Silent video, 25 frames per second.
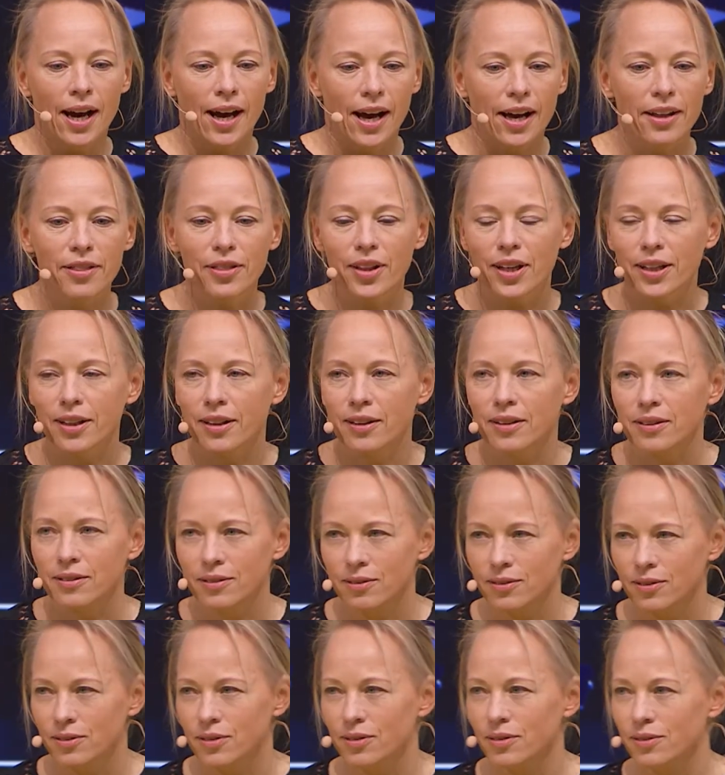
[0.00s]
and then
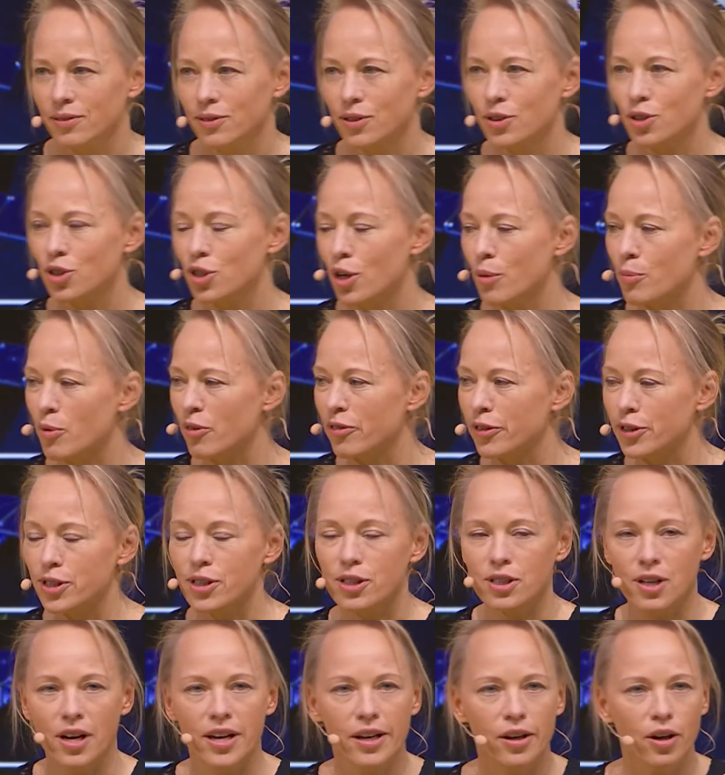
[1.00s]
some of
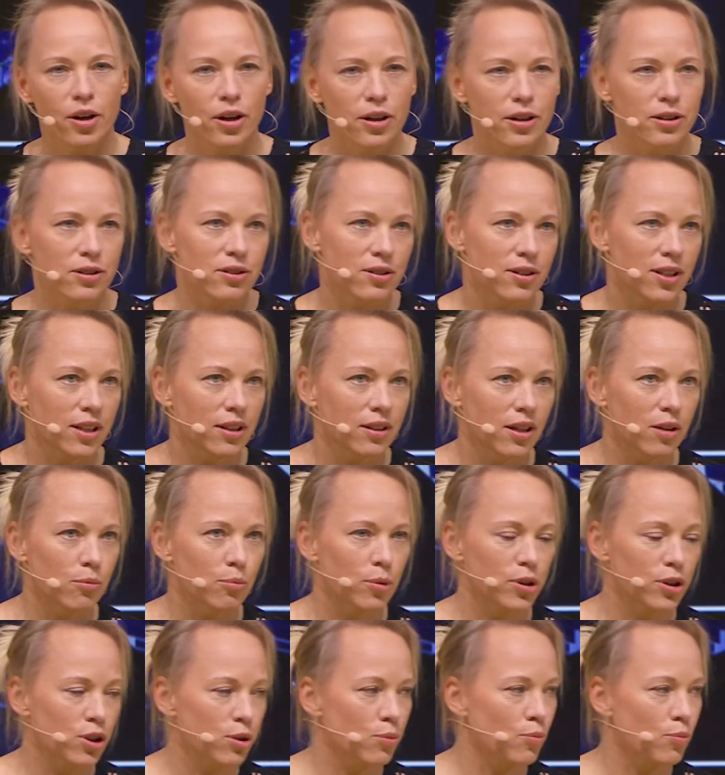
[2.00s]
us like us that are much